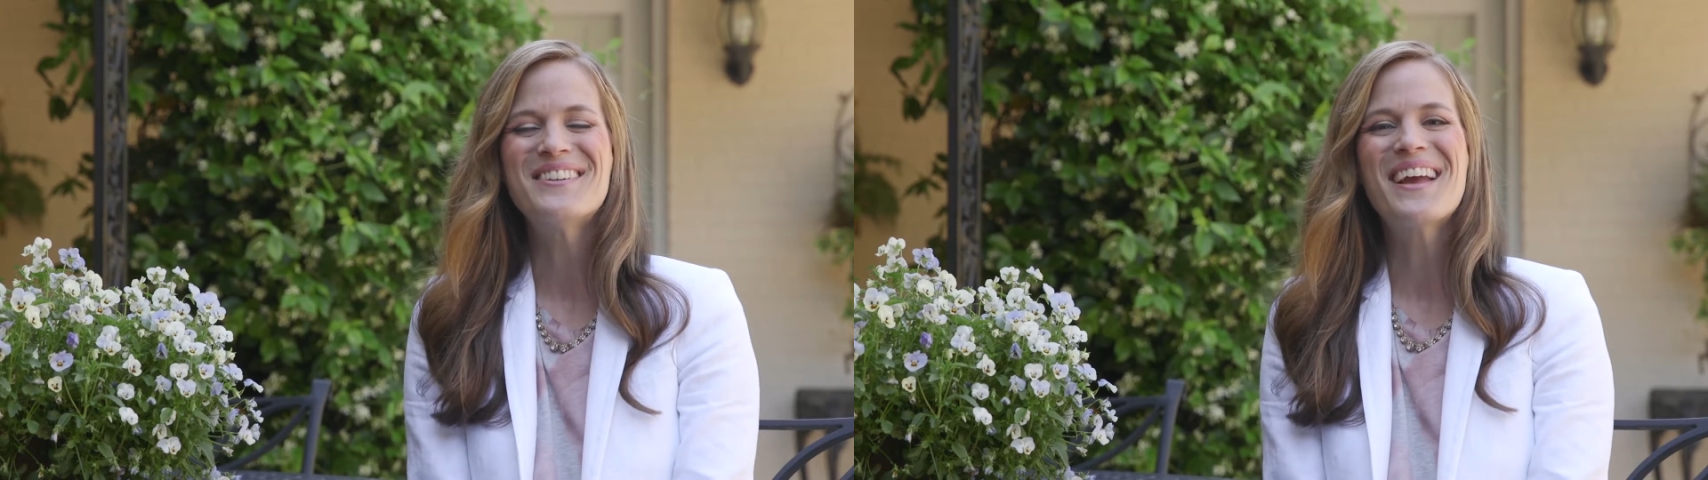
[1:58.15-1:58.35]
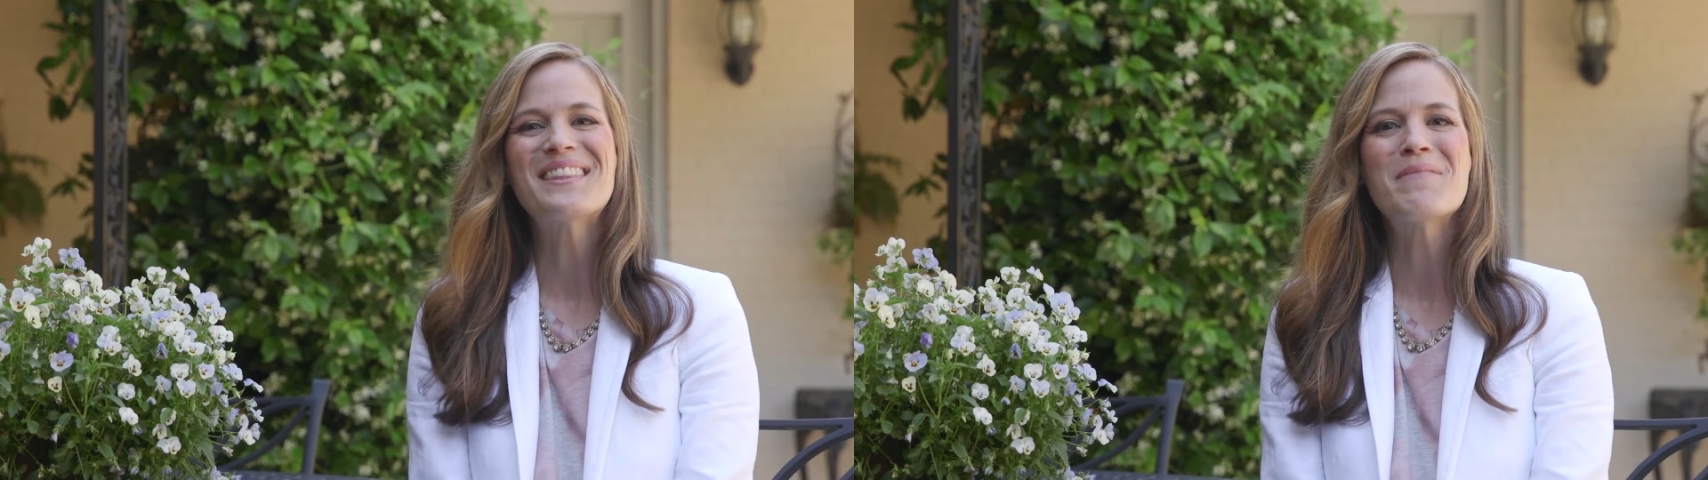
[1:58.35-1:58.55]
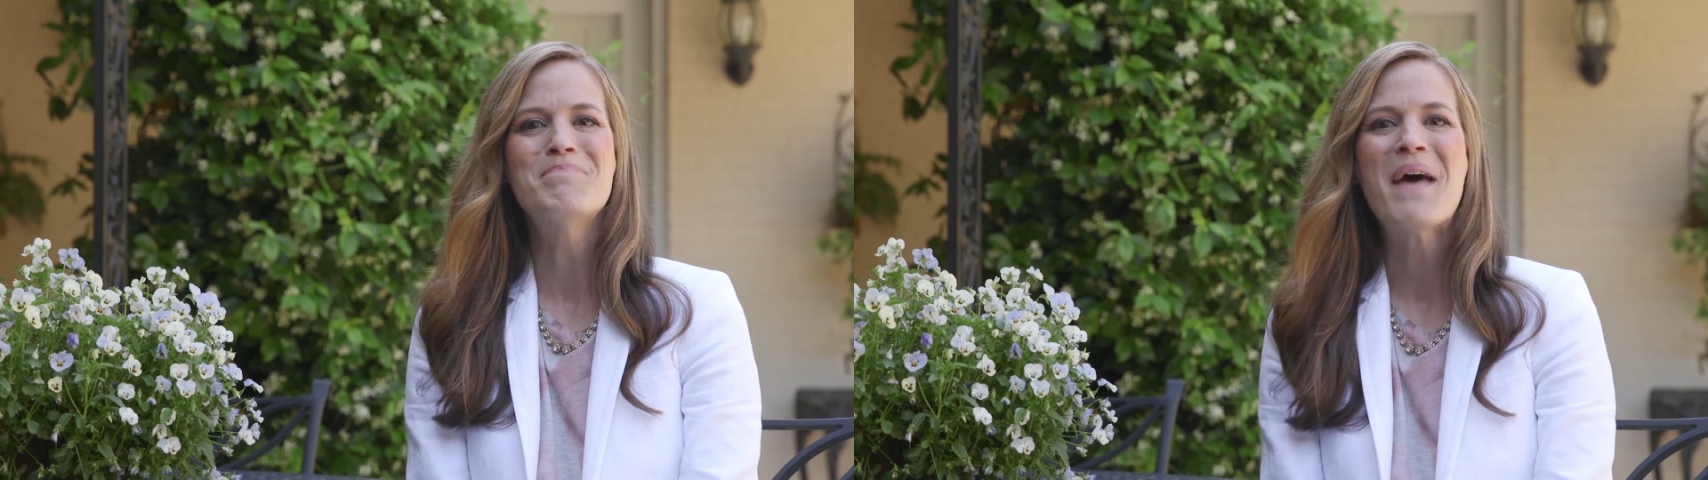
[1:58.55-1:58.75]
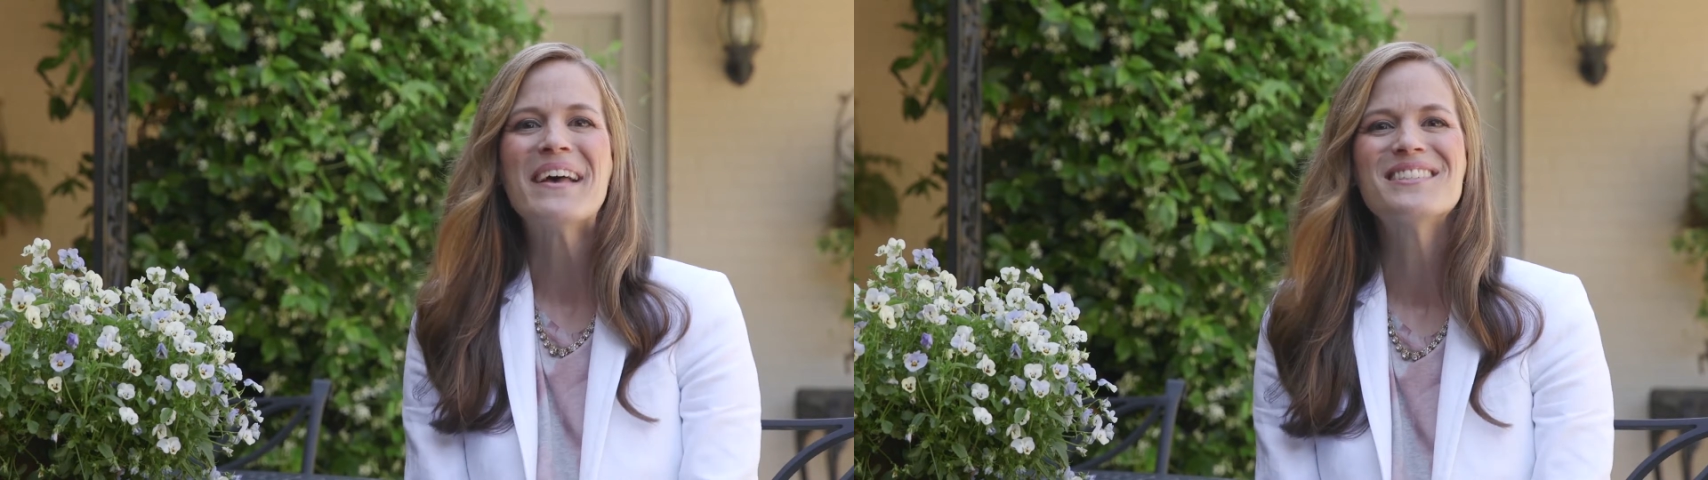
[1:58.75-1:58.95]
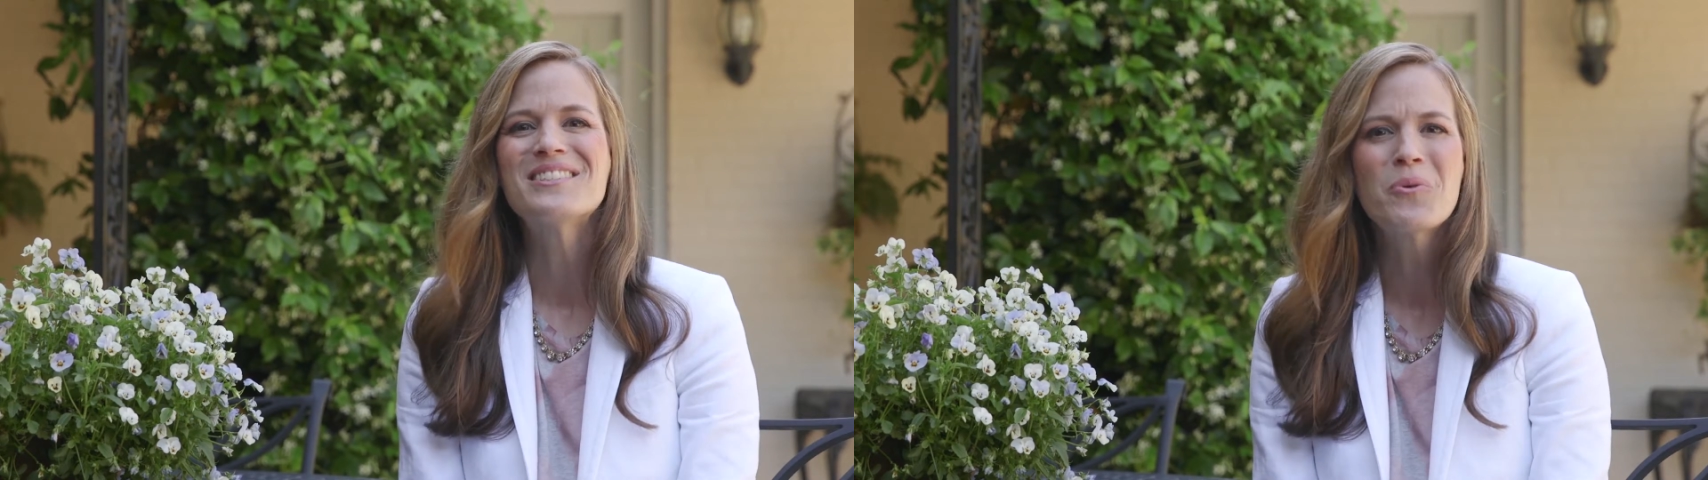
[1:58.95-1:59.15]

to get the best